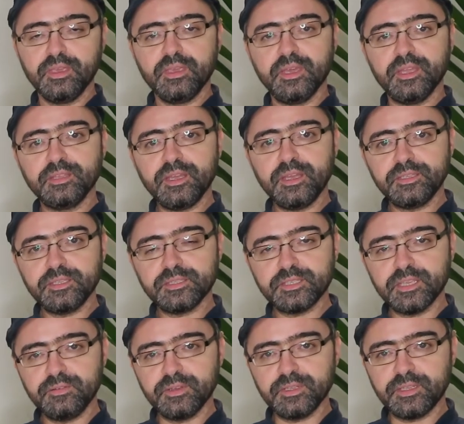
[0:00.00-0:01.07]
In
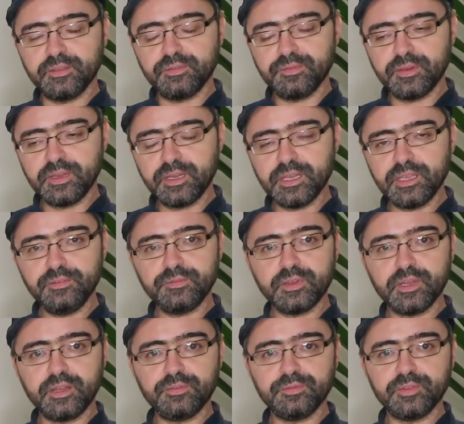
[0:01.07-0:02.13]
1975,
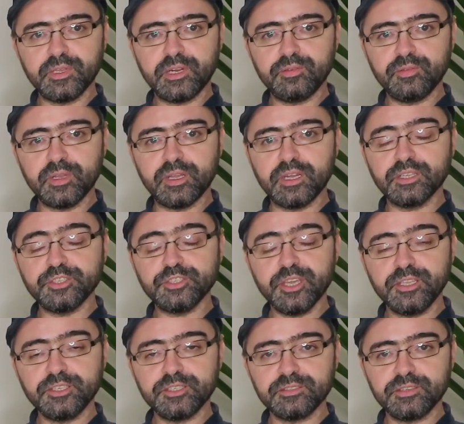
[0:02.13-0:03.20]
after a
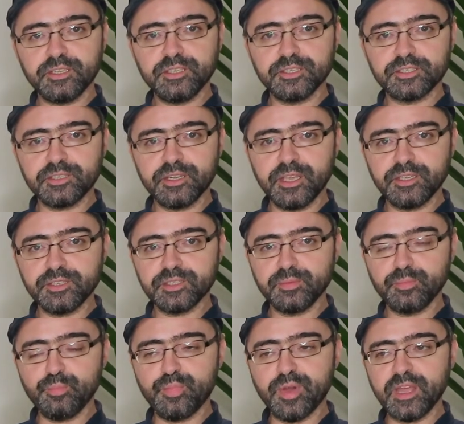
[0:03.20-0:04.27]
change in
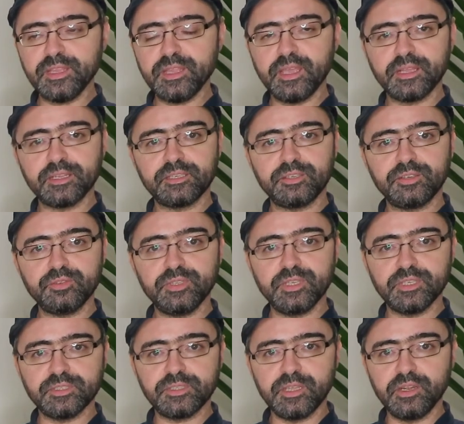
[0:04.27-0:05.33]
legislation banning two
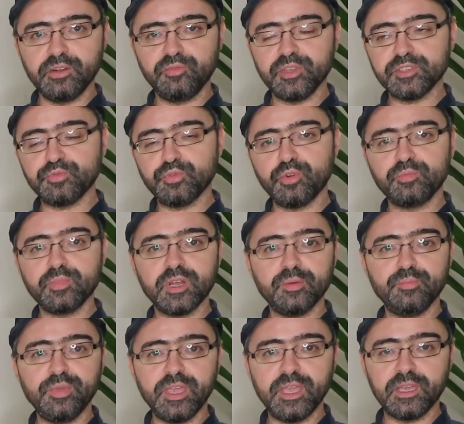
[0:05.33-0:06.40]
distilleries
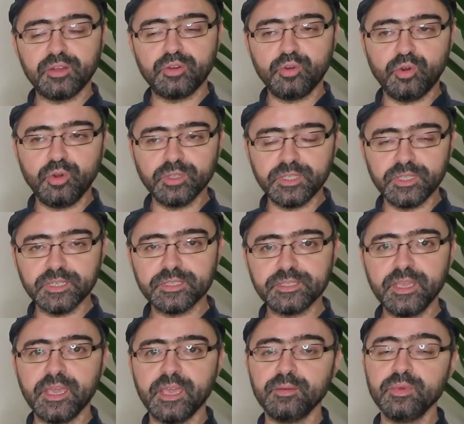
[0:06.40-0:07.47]
from being called the
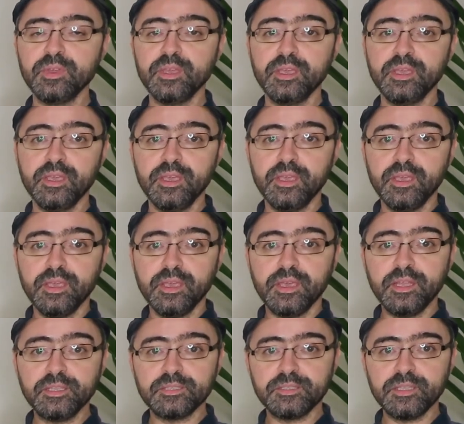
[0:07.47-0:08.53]
same,
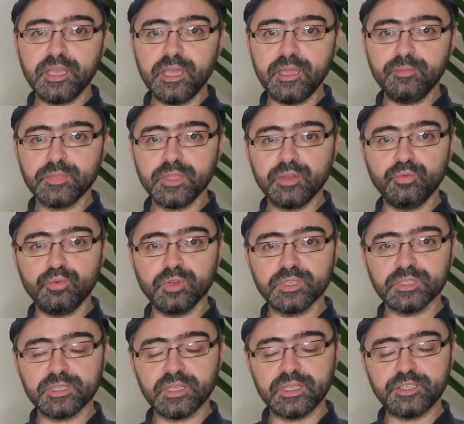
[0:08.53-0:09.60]
its name
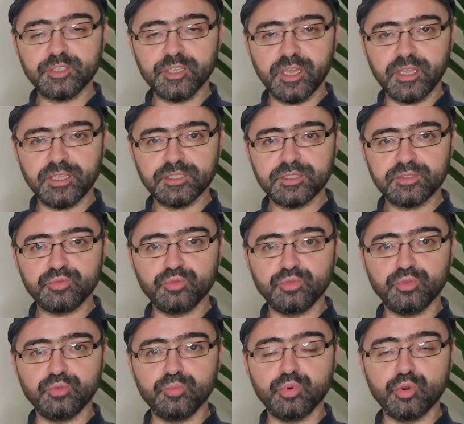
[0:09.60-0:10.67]
was changed to
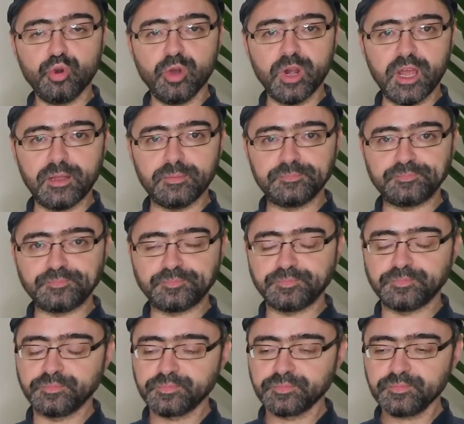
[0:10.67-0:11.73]
Brora.
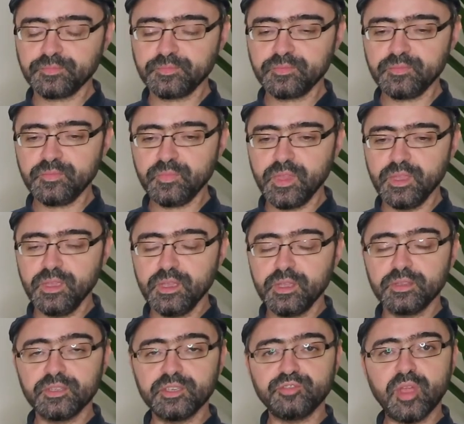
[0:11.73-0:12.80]

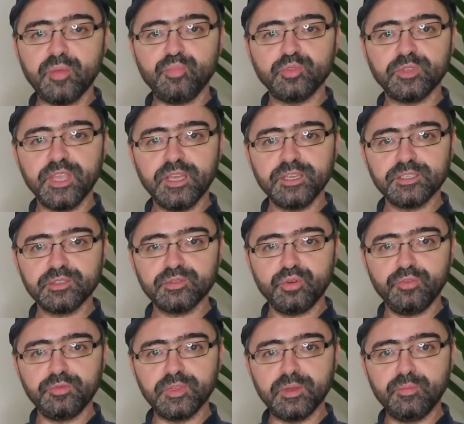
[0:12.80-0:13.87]
The reputation
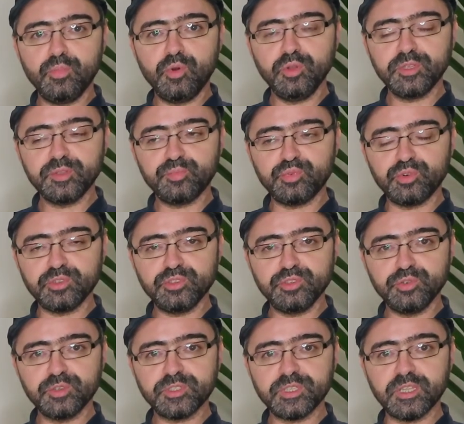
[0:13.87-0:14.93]
of the malt
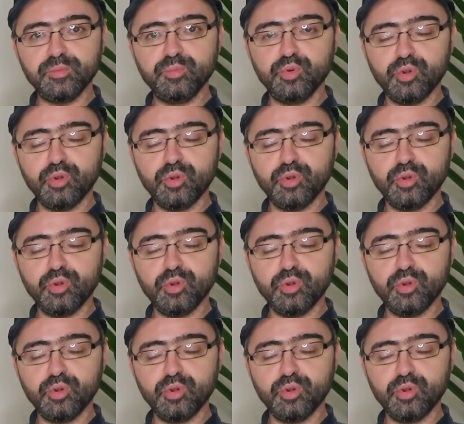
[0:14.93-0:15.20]
produced at